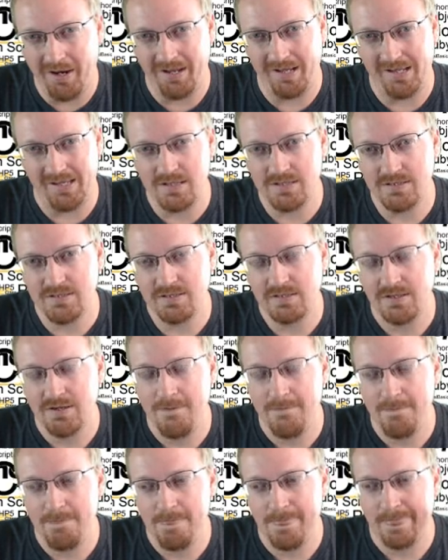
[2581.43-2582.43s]
it is.
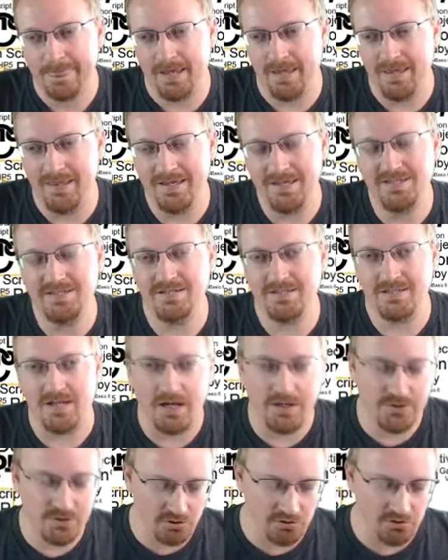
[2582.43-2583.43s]
I think it's this
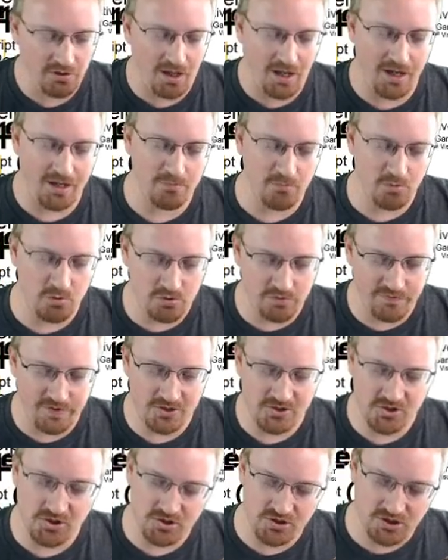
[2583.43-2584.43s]
underlying
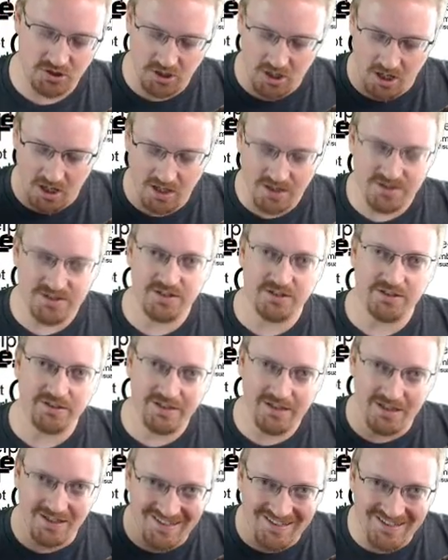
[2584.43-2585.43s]
motivation to
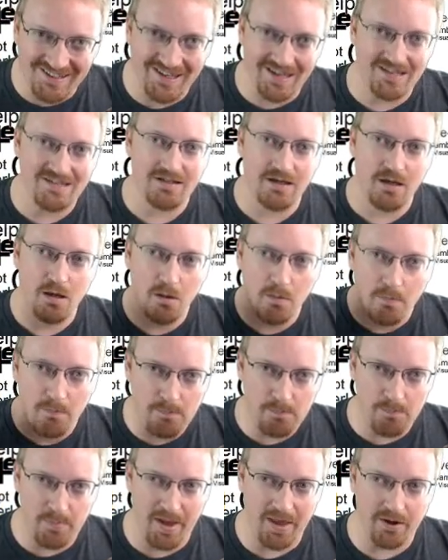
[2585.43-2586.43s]
constantly get
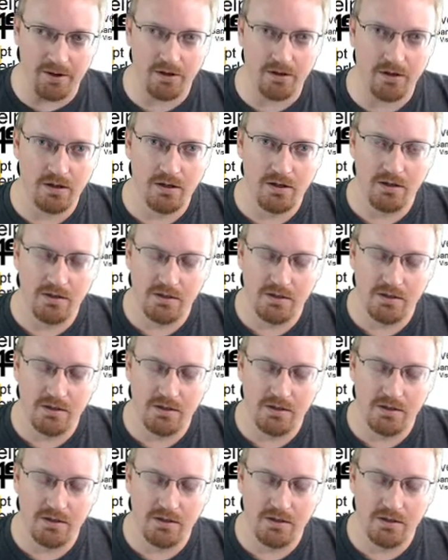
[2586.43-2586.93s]
better.